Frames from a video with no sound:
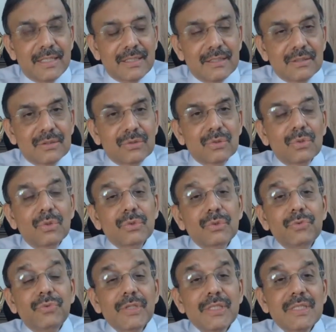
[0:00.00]
So you
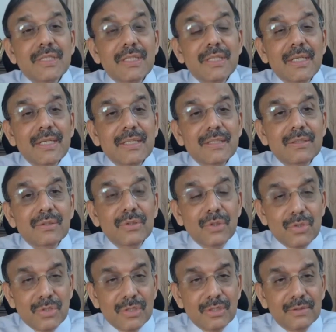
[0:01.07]
first relate
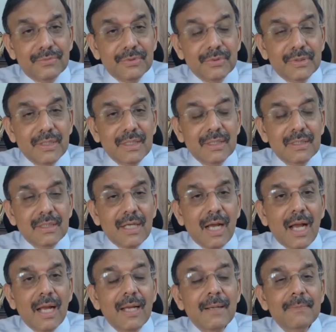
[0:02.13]
yourself. You tell, I
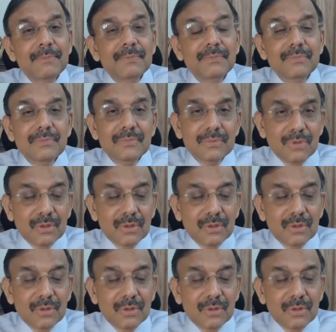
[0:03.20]
am Dr.